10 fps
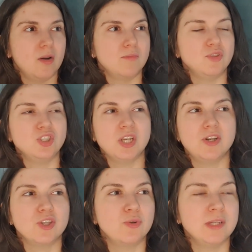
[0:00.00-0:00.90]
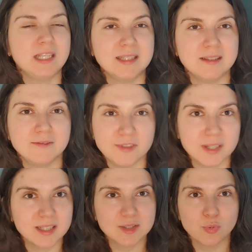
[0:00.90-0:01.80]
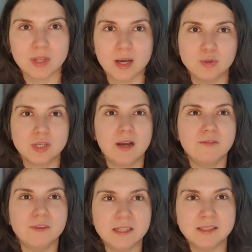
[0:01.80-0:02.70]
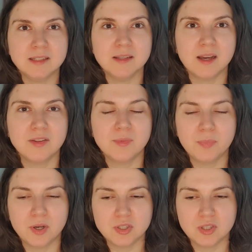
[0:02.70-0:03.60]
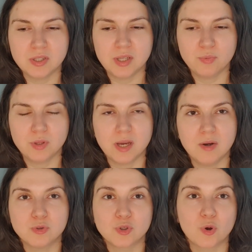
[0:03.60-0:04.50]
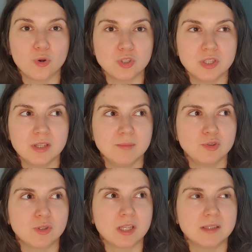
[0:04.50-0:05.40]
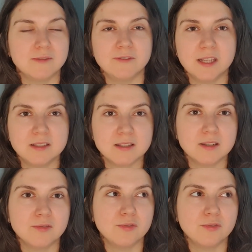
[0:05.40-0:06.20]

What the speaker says: share your needs and feelings without offending the other person and without causing them to get defensive